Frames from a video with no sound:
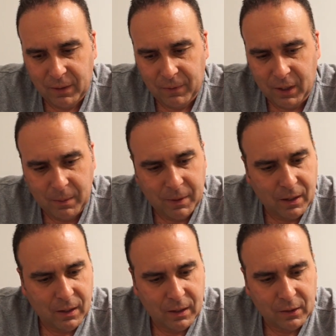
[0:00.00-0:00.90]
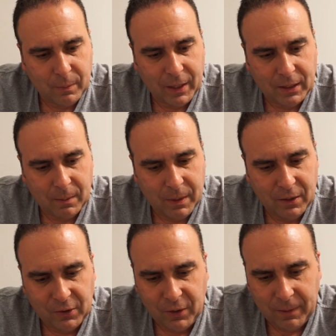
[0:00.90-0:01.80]
need the volume there. Let's go back to the menu
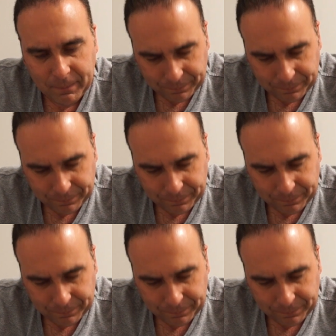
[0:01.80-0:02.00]
screen.